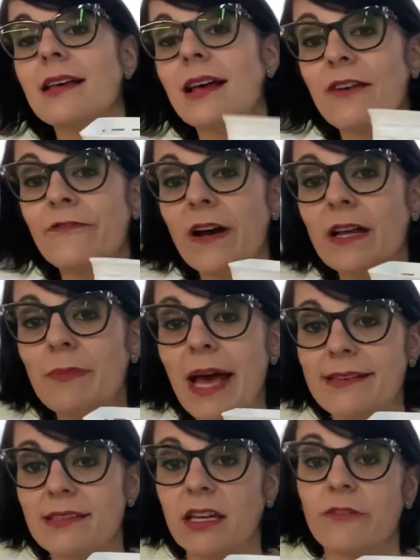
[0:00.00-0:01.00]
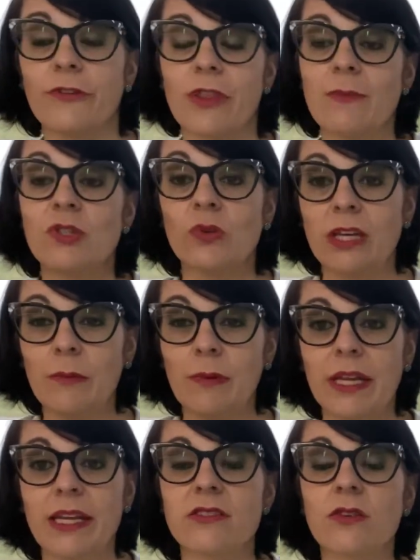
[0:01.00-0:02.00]
a fun basket for them to keep
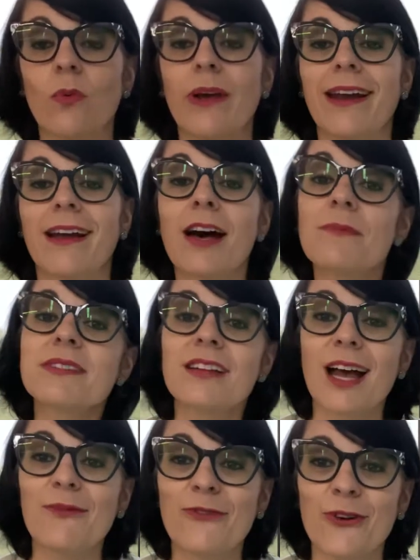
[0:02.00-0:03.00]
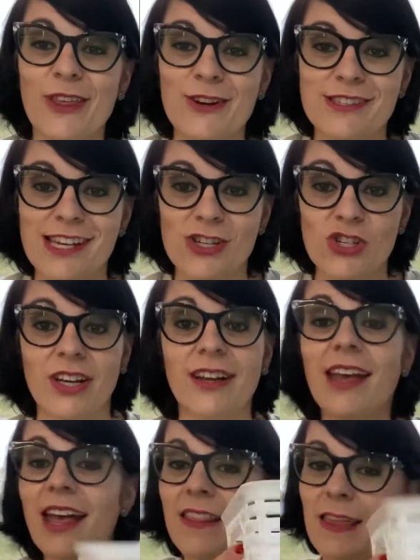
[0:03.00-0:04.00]
it in. So when it comes time for their
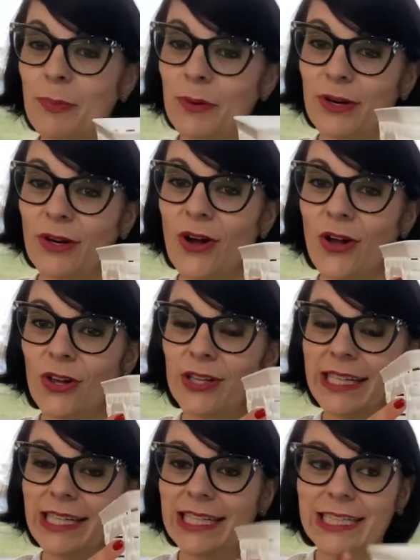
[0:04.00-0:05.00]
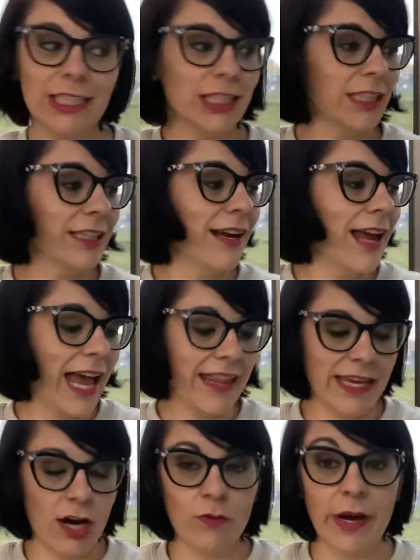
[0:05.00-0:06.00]
session, they put it all in here
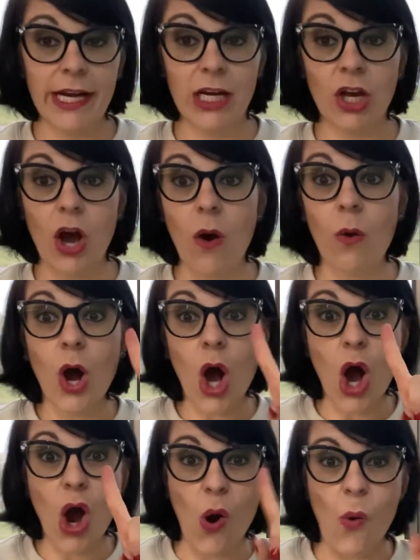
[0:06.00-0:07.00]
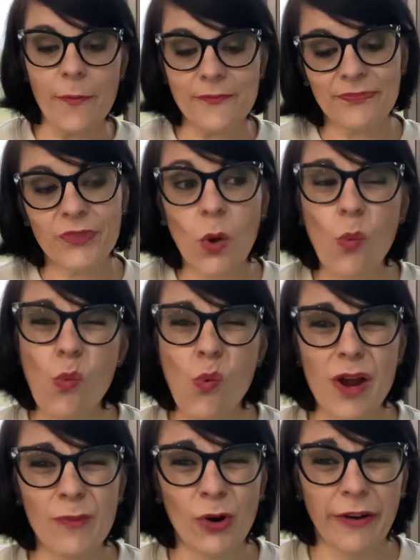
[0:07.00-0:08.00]
and they are ready to go. Oh,
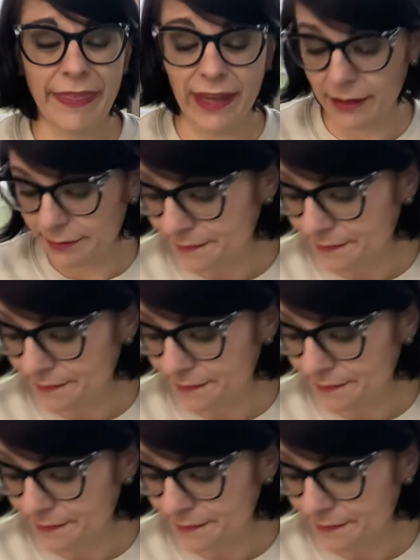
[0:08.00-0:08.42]
one more thing.